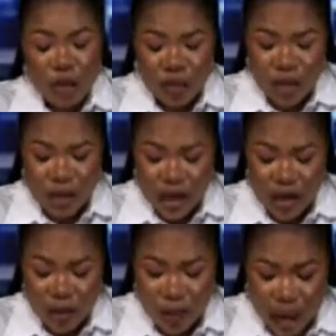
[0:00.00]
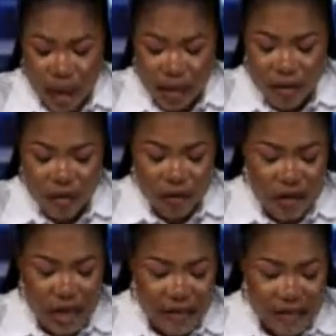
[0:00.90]
did well to
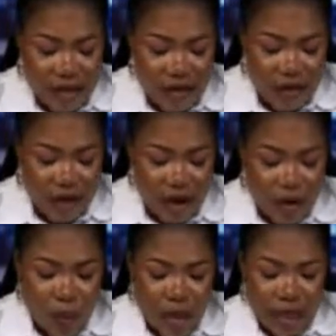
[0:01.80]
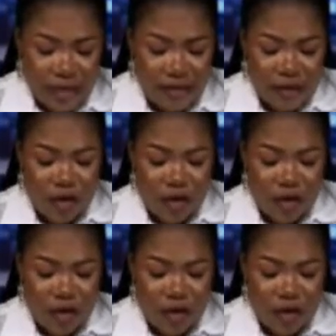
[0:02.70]
snare 6 wickets,